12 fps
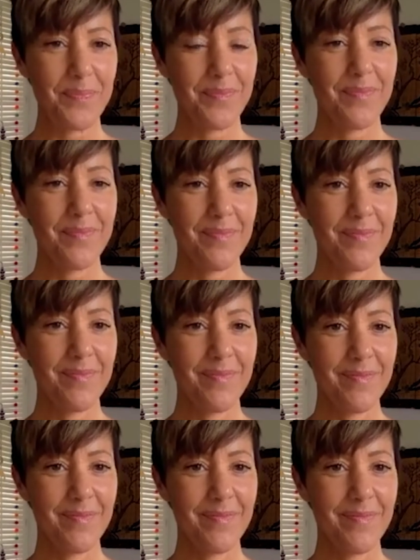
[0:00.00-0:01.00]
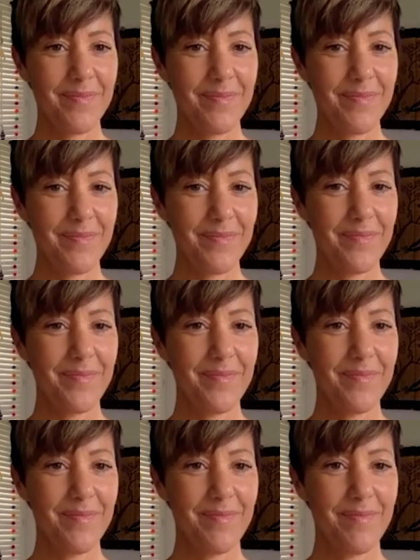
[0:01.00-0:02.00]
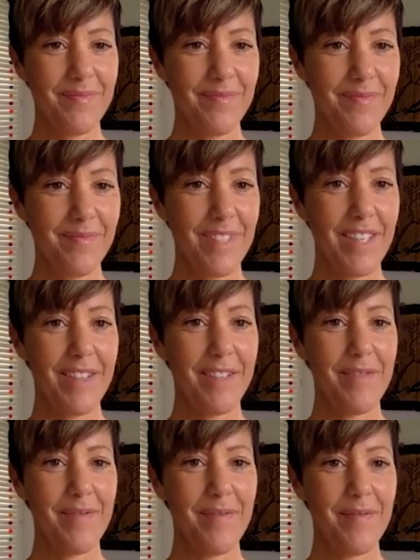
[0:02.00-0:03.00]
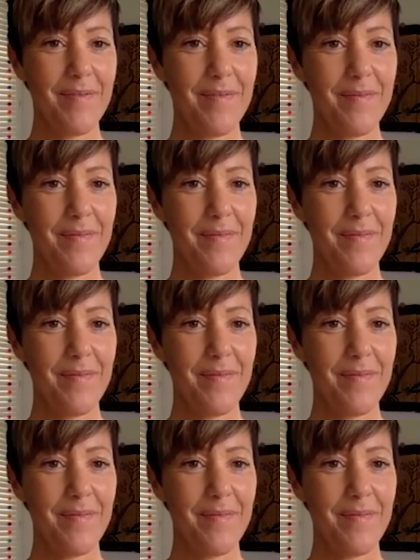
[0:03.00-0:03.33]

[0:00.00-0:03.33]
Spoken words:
This person isn't speaking.